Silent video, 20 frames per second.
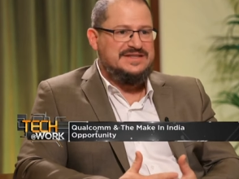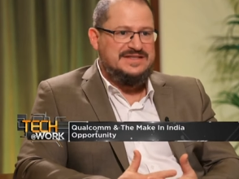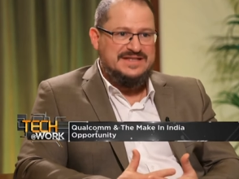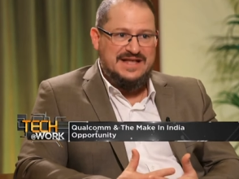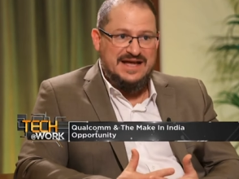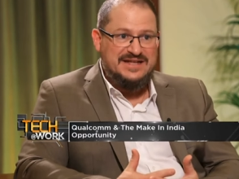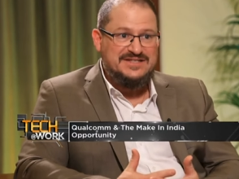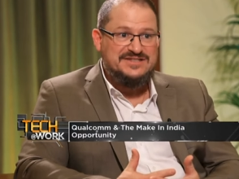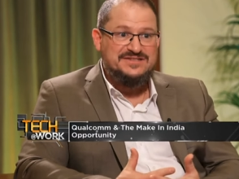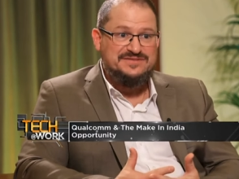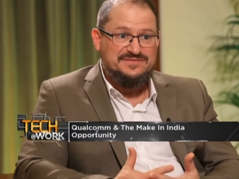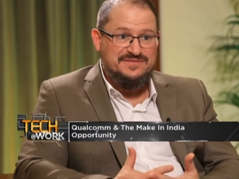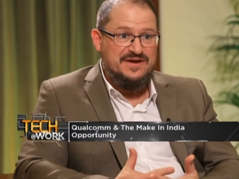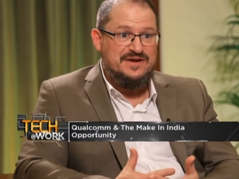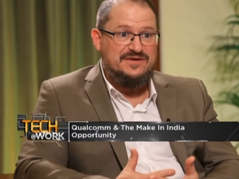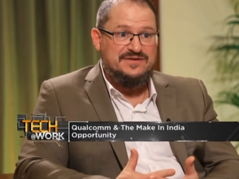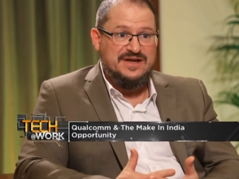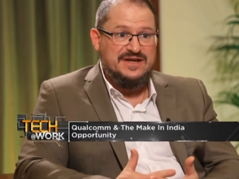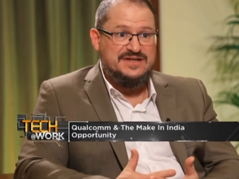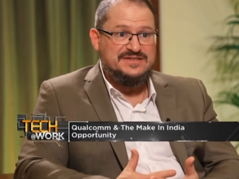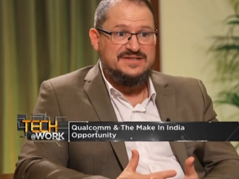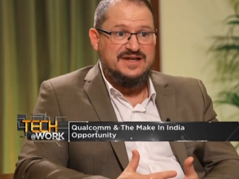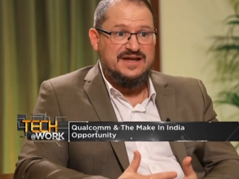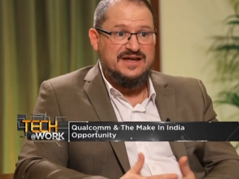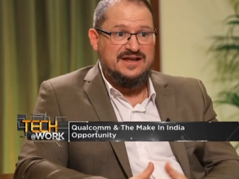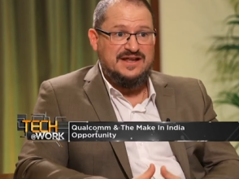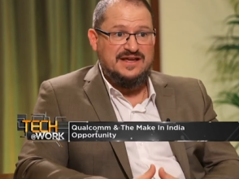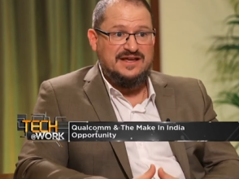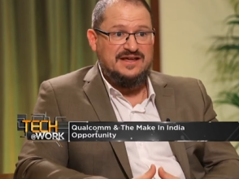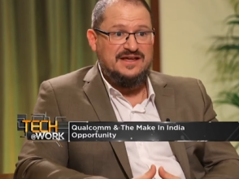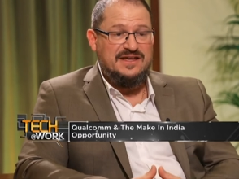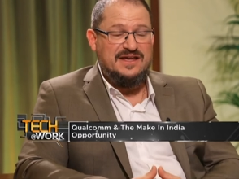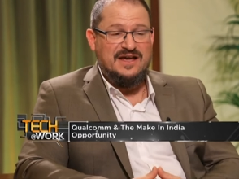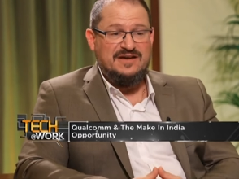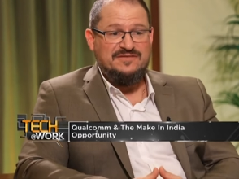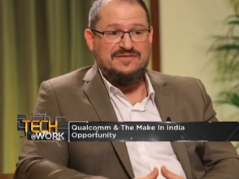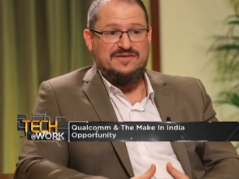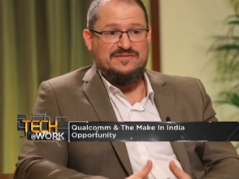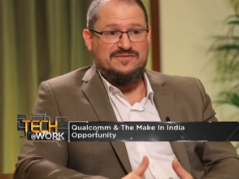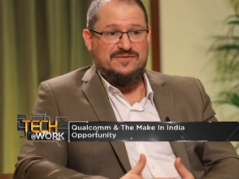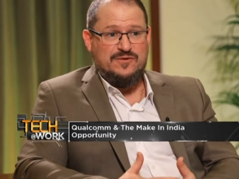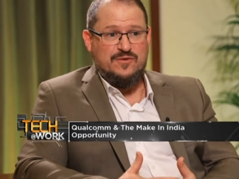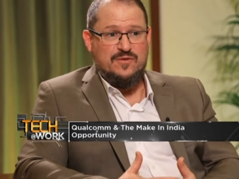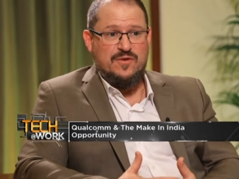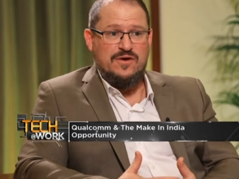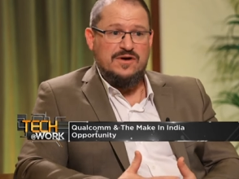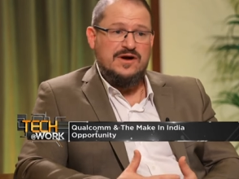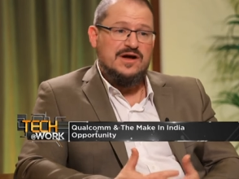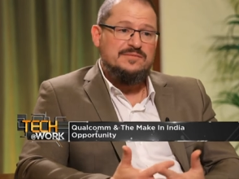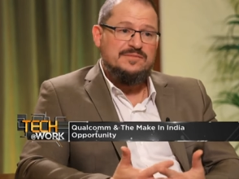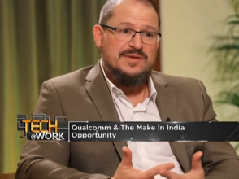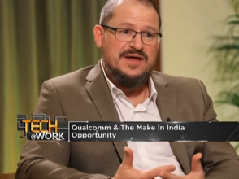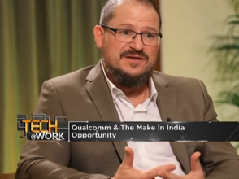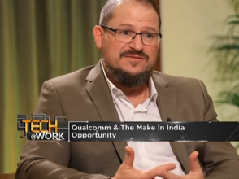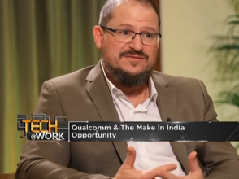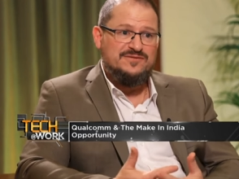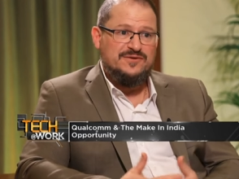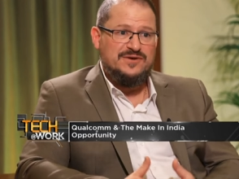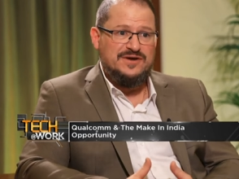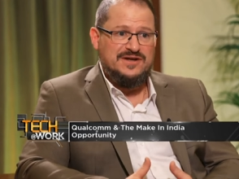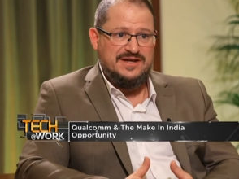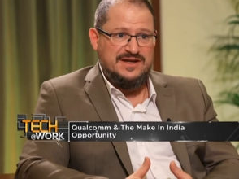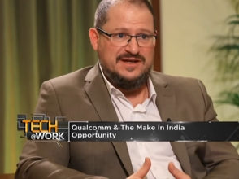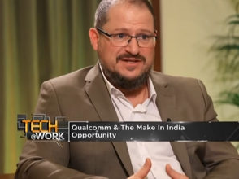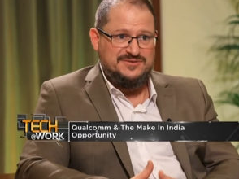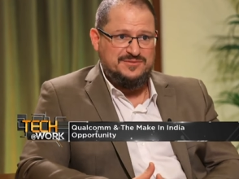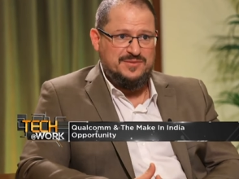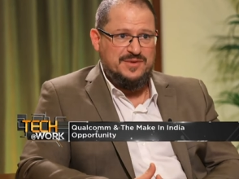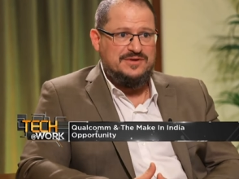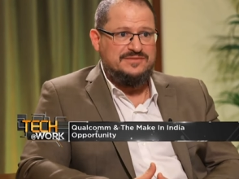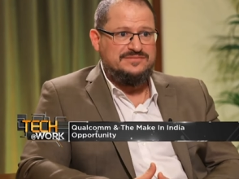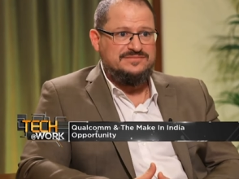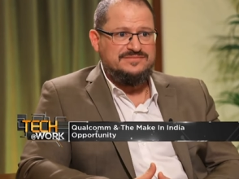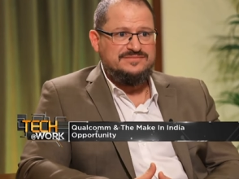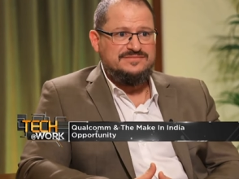That's very exciting, I think, for Qualcomm and for India as well.